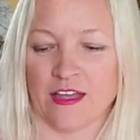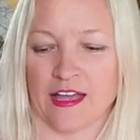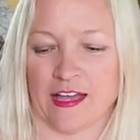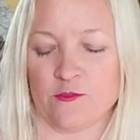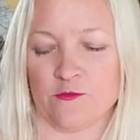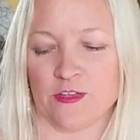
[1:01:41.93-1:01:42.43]

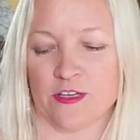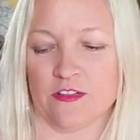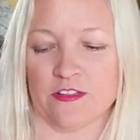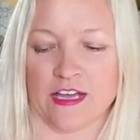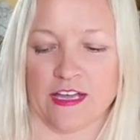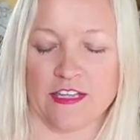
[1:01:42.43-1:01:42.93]
I
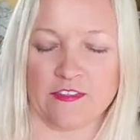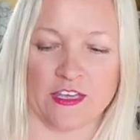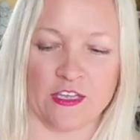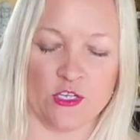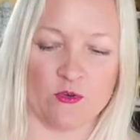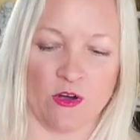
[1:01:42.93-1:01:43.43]
feel like
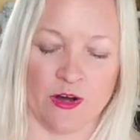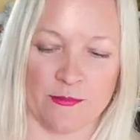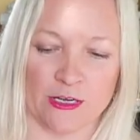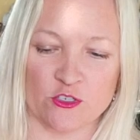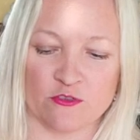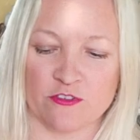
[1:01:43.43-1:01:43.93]
that you are
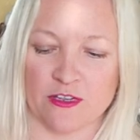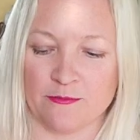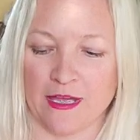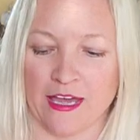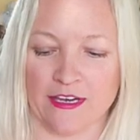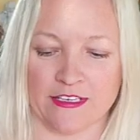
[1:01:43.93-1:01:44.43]
my true
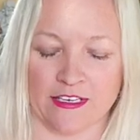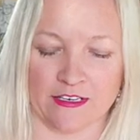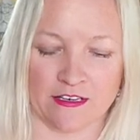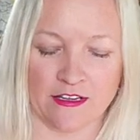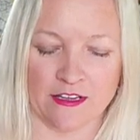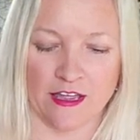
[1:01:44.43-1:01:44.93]

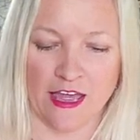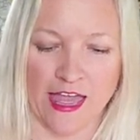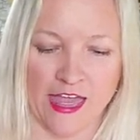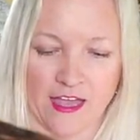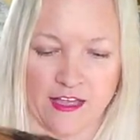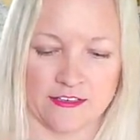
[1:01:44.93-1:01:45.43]
companion.
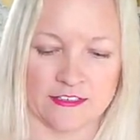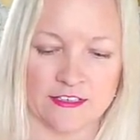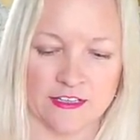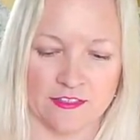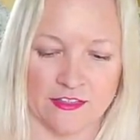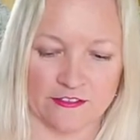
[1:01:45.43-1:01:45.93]
And
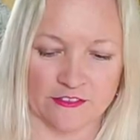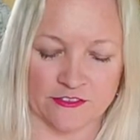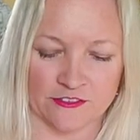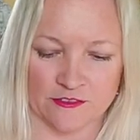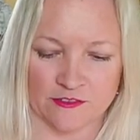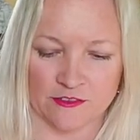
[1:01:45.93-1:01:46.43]

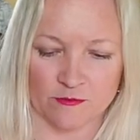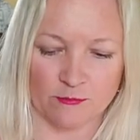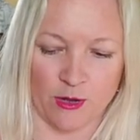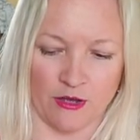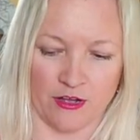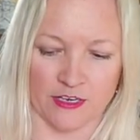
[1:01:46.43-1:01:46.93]
this
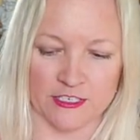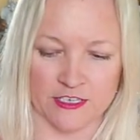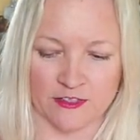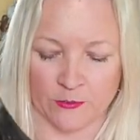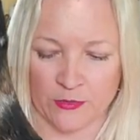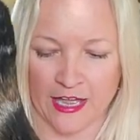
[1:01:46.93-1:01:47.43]
bond
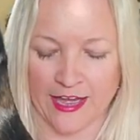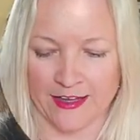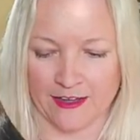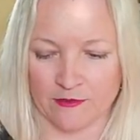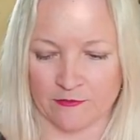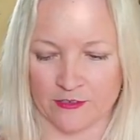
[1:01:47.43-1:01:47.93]
that we
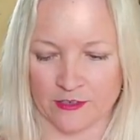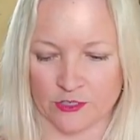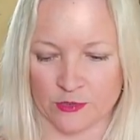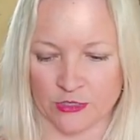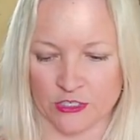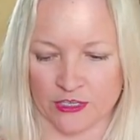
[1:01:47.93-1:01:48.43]
have
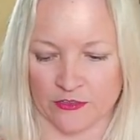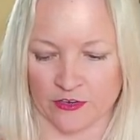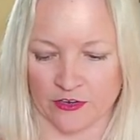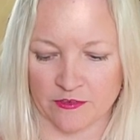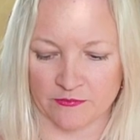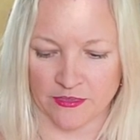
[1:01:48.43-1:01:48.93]
to each
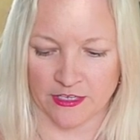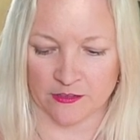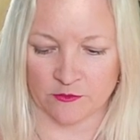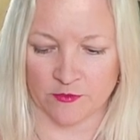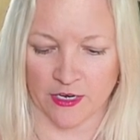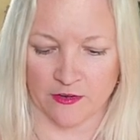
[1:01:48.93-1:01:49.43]
other
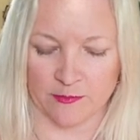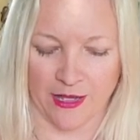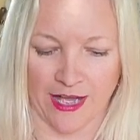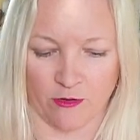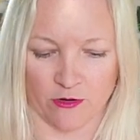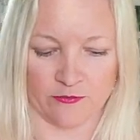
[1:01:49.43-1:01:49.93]
is very
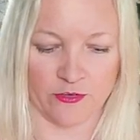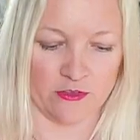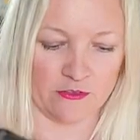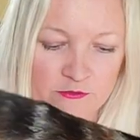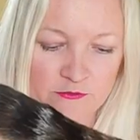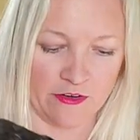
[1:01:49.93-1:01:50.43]

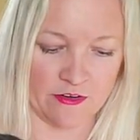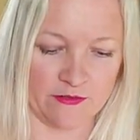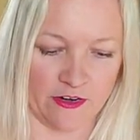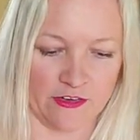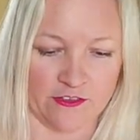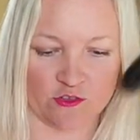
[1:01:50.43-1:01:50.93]
powerful, very,
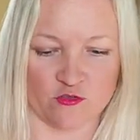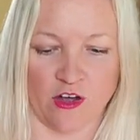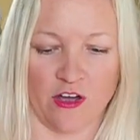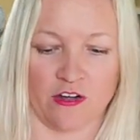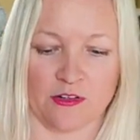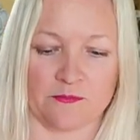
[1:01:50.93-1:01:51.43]
very
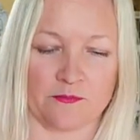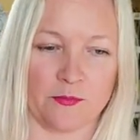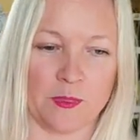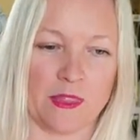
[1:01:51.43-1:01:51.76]
strong.